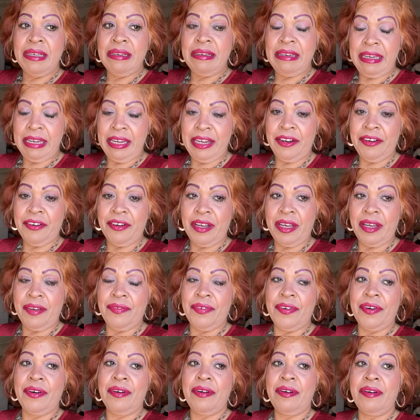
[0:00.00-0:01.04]

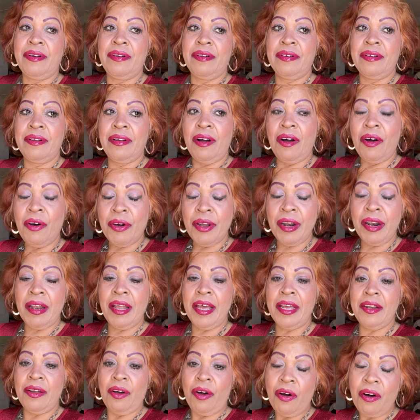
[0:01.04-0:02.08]
caregiver,
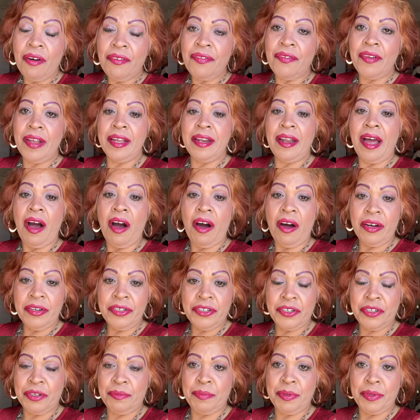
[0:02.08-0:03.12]
online, offline
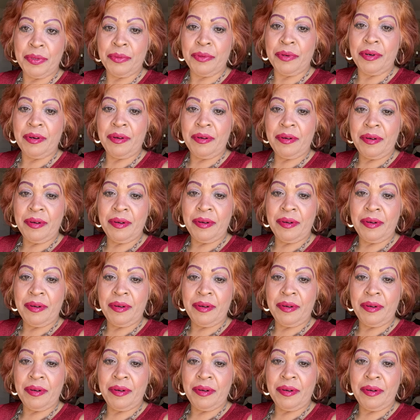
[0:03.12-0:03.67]
entrepreneur.